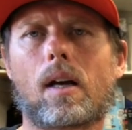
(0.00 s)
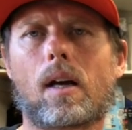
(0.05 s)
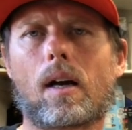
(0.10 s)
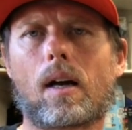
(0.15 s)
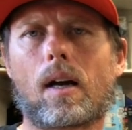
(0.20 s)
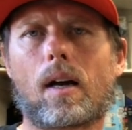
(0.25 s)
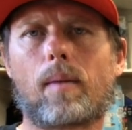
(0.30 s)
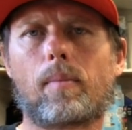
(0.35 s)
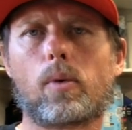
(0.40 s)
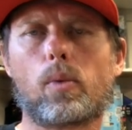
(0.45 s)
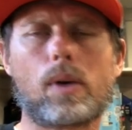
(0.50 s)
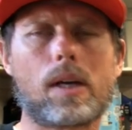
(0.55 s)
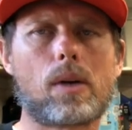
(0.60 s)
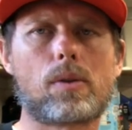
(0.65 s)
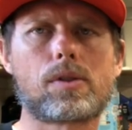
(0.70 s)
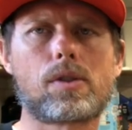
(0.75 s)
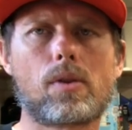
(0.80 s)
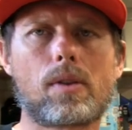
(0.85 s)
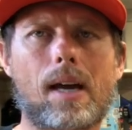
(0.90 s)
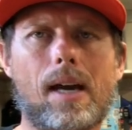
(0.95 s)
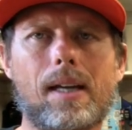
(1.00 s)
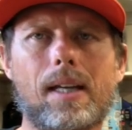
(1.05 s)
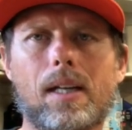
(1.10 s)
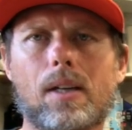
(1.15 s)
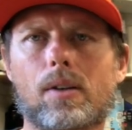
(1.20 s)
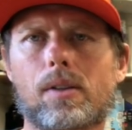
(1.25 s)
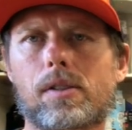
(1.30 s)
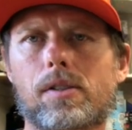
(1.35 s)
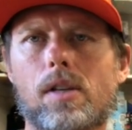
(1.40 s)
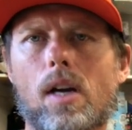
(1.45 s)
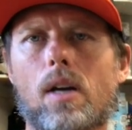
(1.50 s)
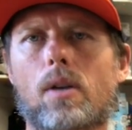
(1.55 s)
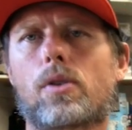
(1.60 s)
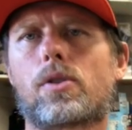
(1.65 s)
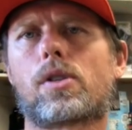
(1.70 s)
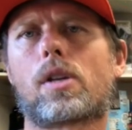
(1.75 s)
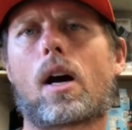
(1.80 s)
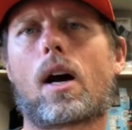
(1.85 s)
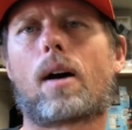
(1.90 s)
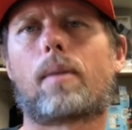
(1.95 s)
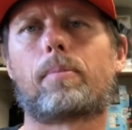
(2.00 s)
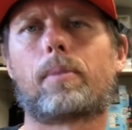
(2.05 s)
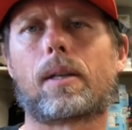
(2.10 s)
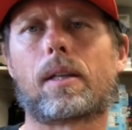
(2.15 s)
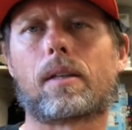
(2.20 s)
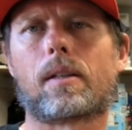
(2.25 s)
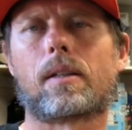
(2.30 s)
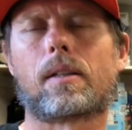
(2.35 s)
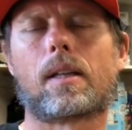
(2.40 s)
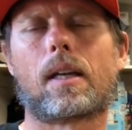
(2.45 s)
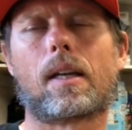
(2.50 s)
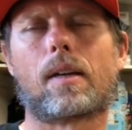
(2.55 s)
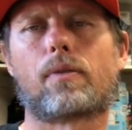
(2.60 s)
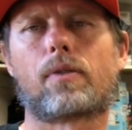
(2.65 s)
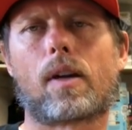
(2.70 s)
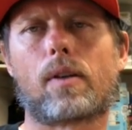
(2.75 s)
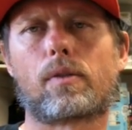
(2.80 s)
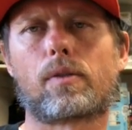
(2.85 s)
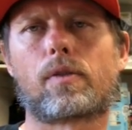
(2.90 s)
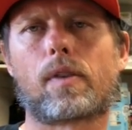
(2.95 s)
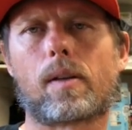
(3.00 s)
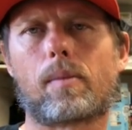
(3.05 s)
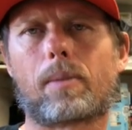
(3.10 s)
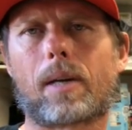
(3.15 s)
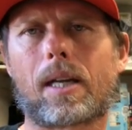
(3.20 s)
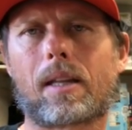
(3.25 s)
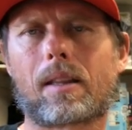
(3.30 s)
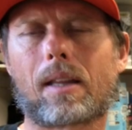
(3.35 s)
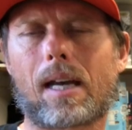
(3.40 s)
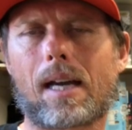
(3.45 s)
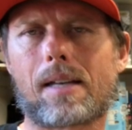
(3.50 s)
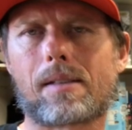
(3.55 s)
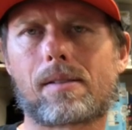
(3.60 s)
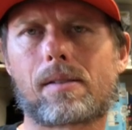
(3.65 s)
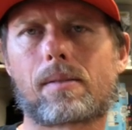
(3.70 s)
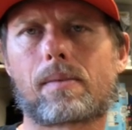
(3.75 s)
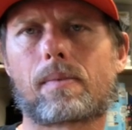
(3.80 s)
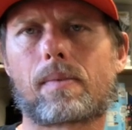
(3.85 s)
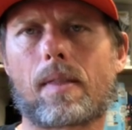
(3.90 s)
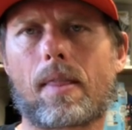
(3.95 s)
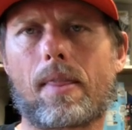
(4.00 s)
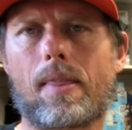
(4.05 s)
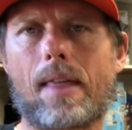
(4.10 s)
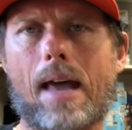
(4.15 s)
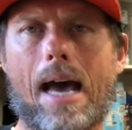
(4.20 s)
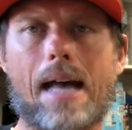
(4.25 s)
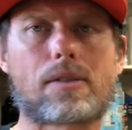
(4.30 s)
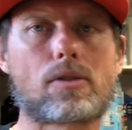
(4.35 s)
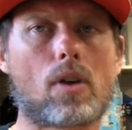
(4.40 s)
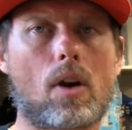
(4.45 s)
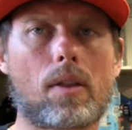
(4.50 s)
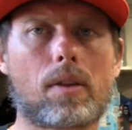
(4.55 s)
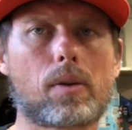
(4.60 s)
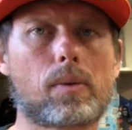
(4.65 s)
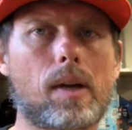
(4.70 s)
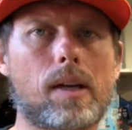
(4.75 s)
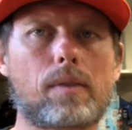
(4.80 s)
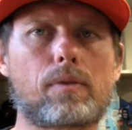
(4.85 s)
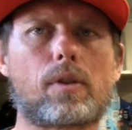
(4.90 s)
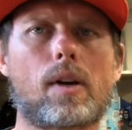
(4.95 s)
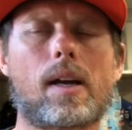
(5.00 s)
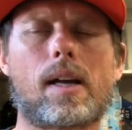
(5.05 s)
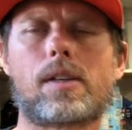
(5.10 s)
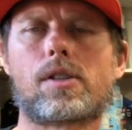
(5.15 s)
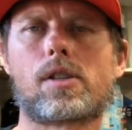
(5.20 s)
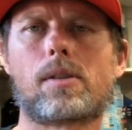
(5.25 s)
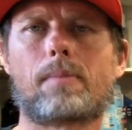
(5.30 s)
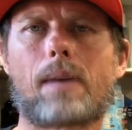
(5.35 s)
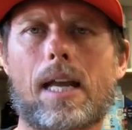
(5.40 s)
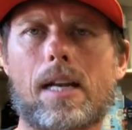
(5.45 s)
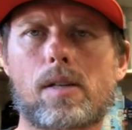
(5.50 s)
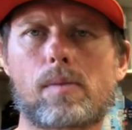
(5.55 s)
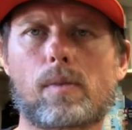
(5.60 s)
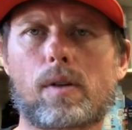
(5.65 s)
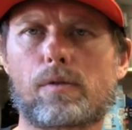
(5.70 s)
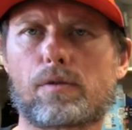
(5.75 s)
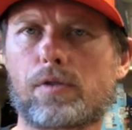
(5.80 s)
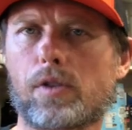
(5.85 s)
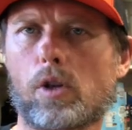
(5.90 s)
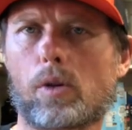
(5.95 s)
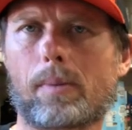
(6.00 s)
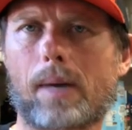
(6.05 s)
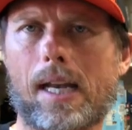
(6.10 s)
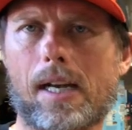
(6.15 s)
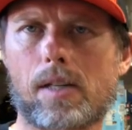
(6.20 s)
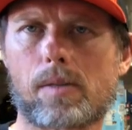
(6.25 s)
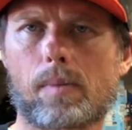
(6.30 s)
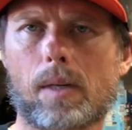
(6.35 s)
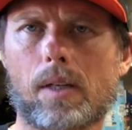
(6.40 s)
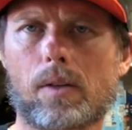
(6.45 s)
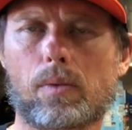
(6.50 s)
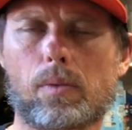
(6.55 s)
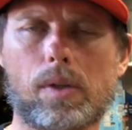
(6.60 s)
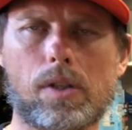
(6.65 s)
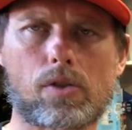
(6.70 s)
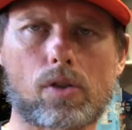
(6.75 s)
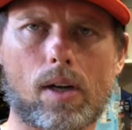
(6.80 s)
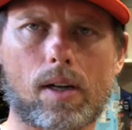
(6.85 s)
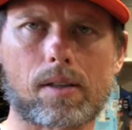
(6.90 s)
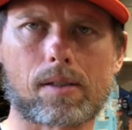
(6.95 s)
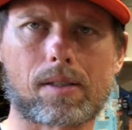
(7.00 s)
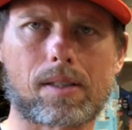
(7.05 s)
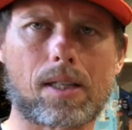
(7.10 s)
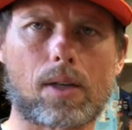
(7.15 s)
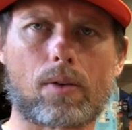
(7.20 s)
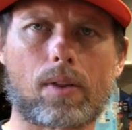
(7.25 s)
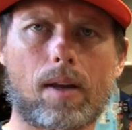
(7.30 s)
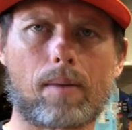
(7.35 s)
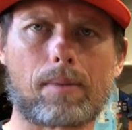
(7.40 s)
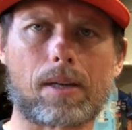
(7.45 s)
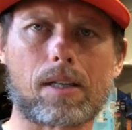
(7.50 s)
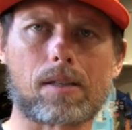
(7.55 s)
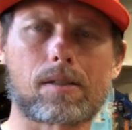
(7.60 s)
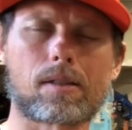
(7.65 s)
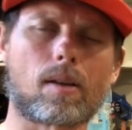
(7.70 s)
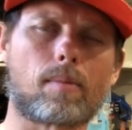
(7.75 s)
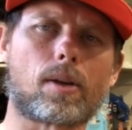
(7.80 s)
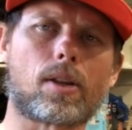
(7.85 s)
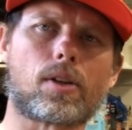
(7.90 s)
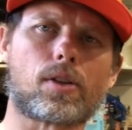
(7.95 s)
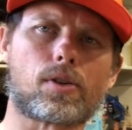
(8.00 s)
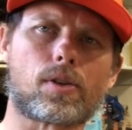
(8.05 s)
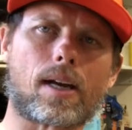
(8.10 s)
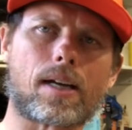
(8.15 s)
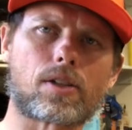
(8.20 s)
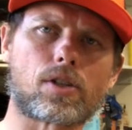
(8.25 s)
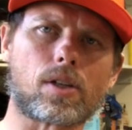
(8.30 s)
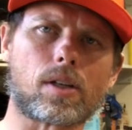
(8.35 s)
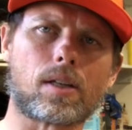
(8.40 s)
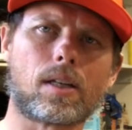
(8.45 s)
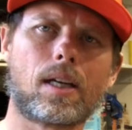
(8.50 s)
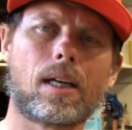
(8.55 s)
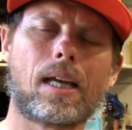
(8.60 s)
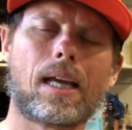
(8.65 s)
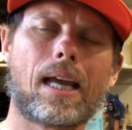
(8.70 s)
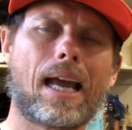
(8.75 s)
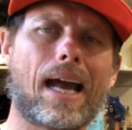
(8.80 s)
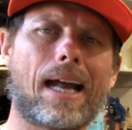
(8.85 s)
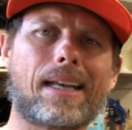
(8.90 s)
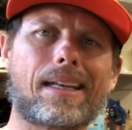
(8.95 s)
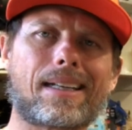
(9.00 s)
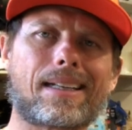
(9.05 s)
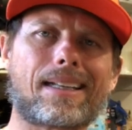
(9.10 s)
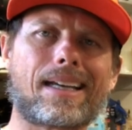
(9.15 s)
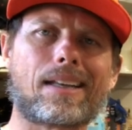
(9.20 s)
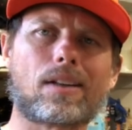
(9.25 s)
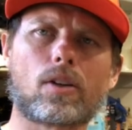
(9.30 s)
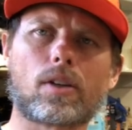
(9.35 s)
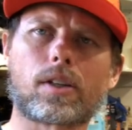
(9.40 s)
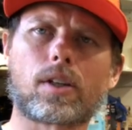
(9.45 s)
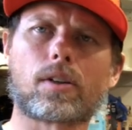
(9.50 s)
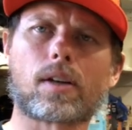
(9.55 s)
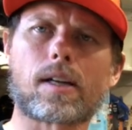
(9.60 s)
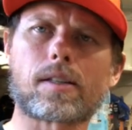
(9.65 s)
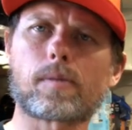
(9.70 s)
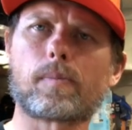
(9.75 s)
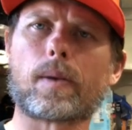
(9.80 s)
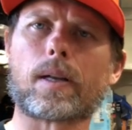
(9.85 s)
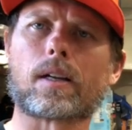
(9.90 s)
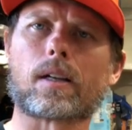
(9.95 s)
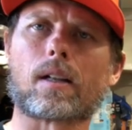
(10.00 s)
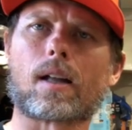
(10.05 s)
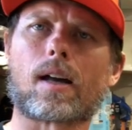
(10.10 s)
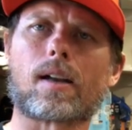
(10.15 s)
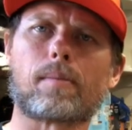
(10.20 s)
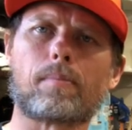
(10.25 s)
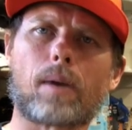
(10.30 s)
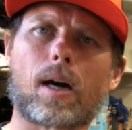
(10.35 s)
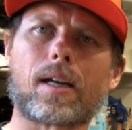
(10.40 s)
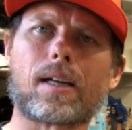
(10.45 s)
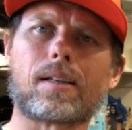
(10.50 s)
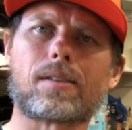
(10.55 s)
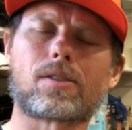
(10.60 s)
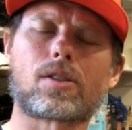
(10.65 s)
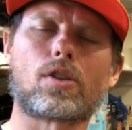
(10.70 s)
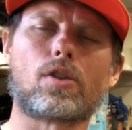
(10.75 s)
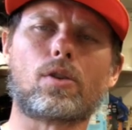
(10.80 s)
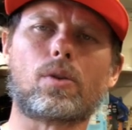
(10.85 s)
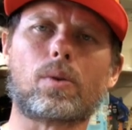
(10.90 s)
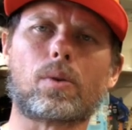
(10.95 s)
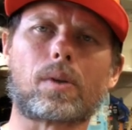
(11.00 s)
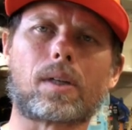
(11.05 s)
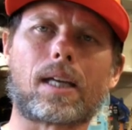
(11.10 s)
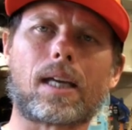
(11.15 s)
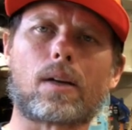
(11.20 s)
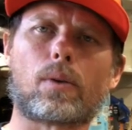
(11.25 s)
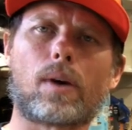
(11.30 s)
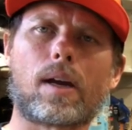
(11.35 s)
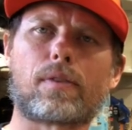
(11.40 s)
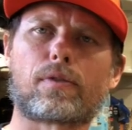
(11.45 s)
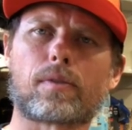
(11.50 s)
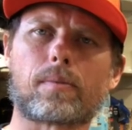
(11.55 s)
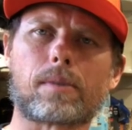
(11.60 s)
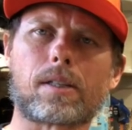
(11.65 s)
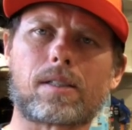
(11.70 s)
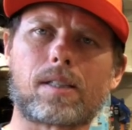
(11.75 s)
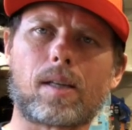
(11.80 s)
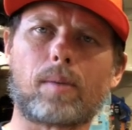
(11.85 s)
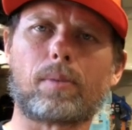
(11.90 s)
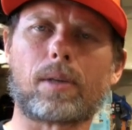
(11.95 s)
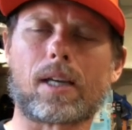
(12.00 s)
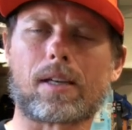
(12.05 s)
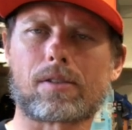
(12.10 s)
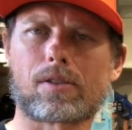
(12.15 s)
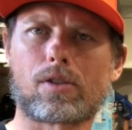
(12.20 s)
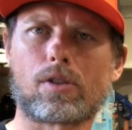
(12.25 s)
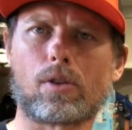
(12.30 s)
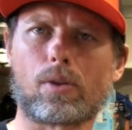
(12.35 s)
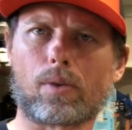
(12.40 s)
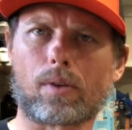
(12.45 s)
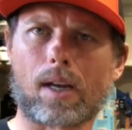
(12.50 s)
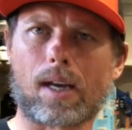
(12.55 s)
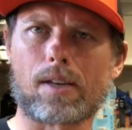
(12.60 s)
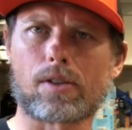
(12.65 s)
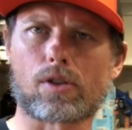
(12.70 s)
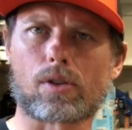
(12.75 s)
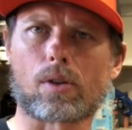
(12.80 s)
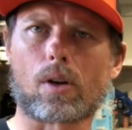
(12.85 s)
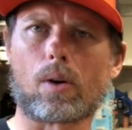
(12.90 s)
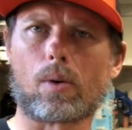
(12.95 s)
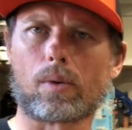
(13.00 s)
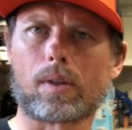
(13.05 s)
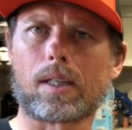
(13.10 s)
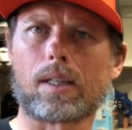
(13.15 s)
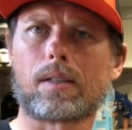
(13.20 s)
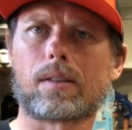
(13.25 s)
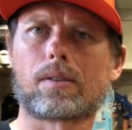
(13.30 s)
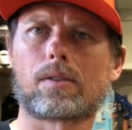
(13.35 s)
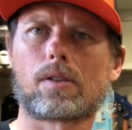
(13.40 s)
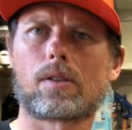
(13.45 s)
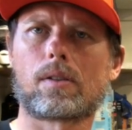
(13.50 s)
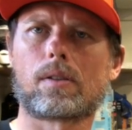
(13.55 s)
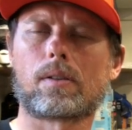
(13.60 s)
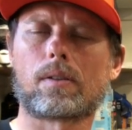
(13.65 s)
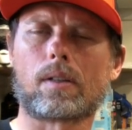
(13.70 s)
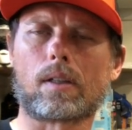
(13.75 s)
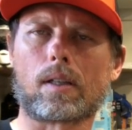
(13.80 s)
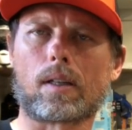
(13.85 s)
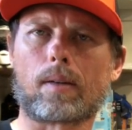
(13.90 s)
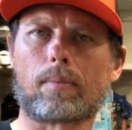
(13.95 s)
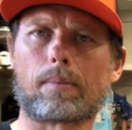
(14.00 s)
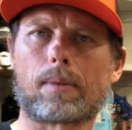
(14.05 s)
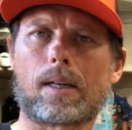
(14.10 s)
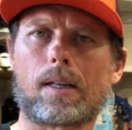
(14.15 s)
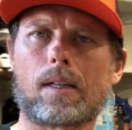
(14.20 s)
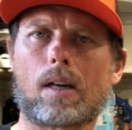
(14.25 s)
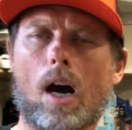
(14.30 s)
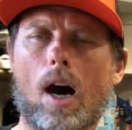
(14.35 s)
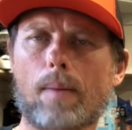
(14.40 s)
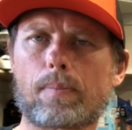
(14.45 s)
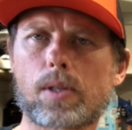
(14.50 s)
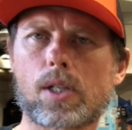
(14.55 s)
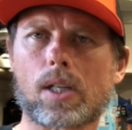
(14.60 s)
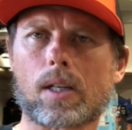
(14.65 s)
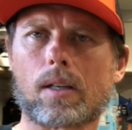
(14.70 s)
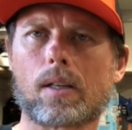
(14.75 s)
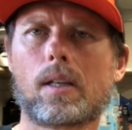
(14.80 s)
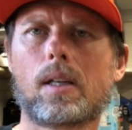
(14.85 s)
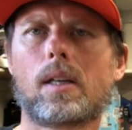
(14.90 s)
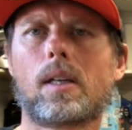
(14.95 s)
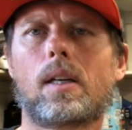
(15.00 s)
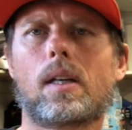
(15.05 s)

Um, we don't do that here at the taco shop, and, and if I ever find a bike that has that's all they're running for engine management, fuel management. We try to steer them into some other direction. And and look, you're not spending a lot of money to get away from the TPS tune as your only um, option.